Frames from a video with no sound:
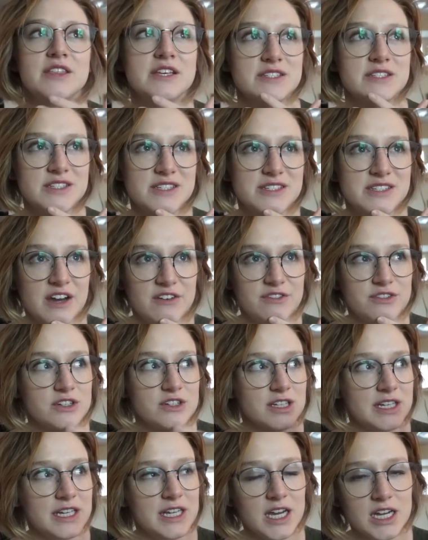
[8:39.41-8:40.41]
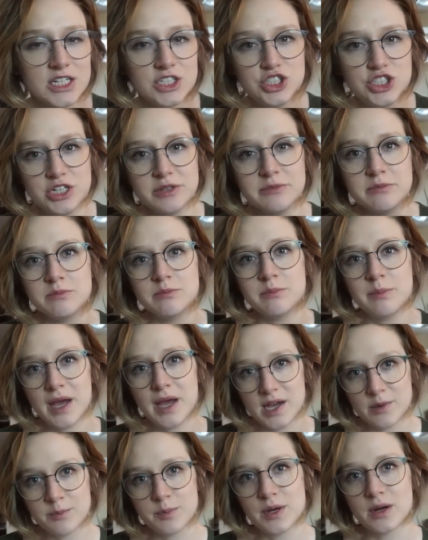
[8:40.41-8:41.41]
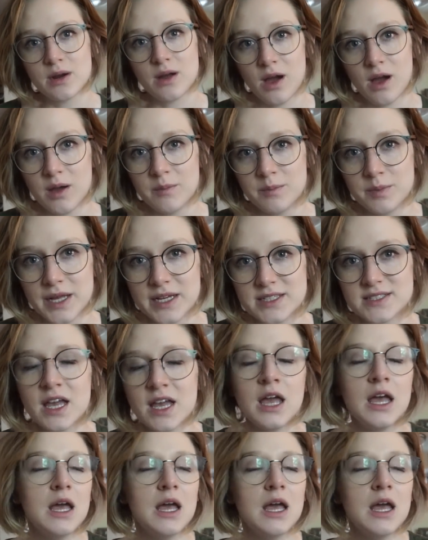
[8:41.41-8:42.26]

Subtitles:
this is definitely a Jim Halpert complex.